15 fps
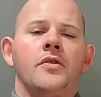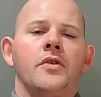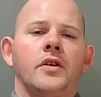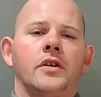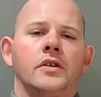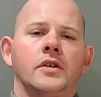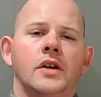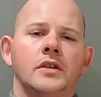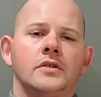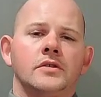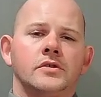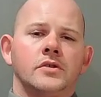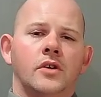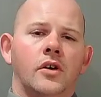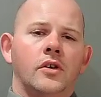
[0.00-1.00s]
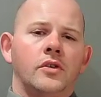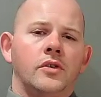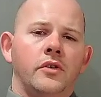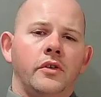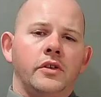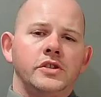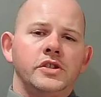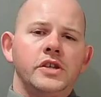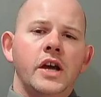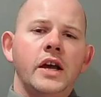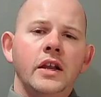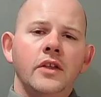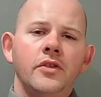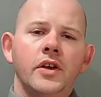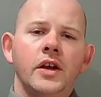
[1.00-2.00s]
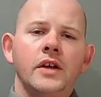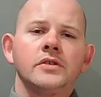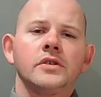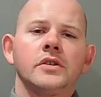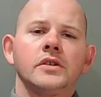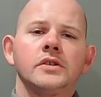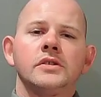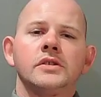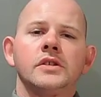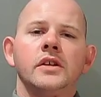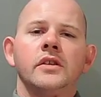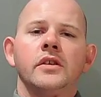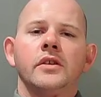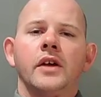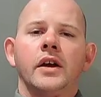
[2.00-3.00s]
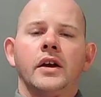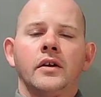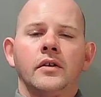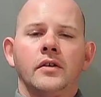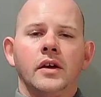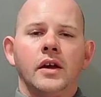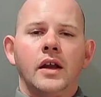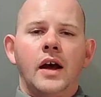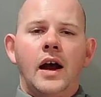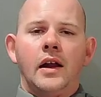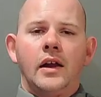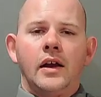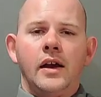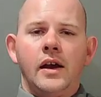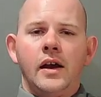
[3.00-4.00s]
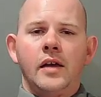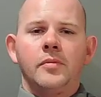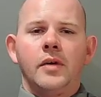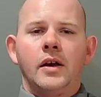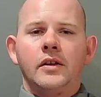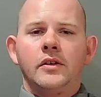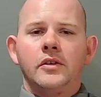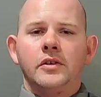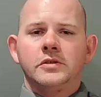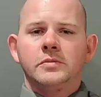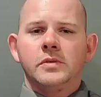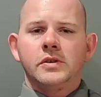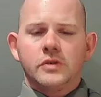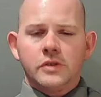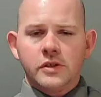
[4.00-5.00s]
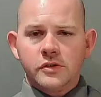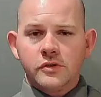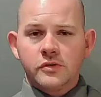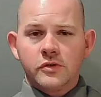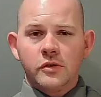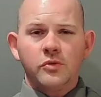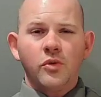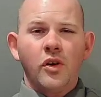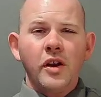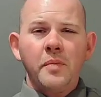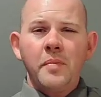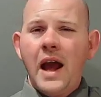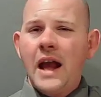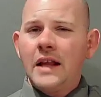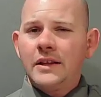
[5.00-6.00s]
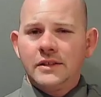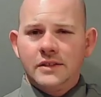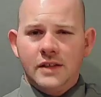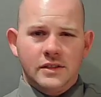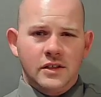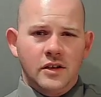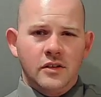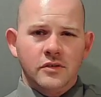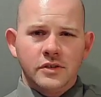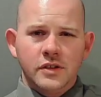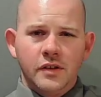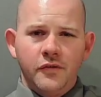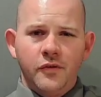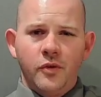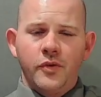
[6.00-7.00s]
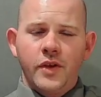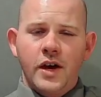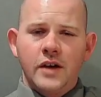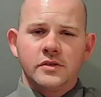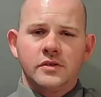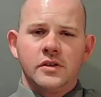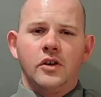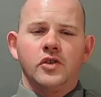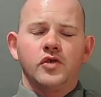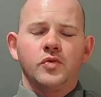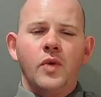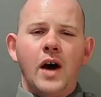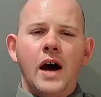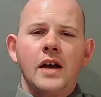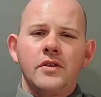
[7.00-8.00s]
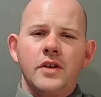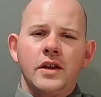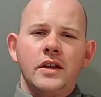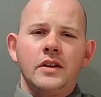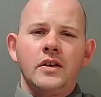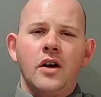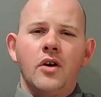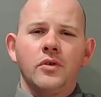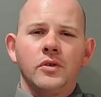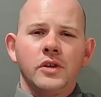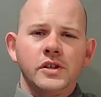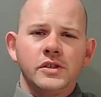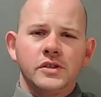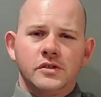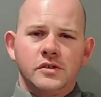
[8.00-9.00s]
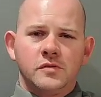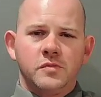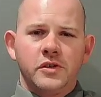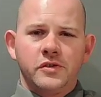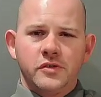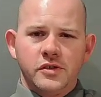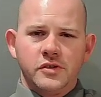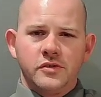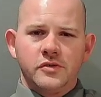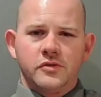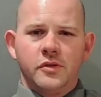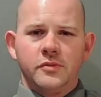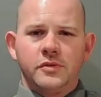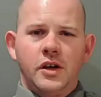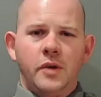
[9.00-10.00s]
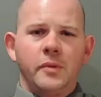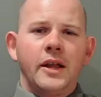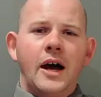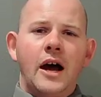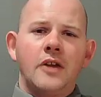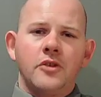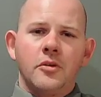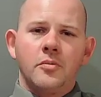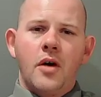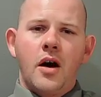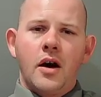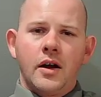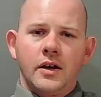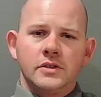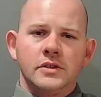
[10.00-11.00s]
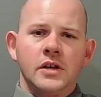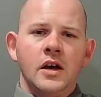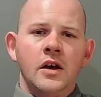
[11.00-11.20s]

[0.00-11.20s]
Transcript: They're going to have to start doing shady things. They're going to see that they can get out ahead by doing special interest groups. We're already paying these guys $174,000. Why do they need to owe allegiance to special interest groups to help line their pockets?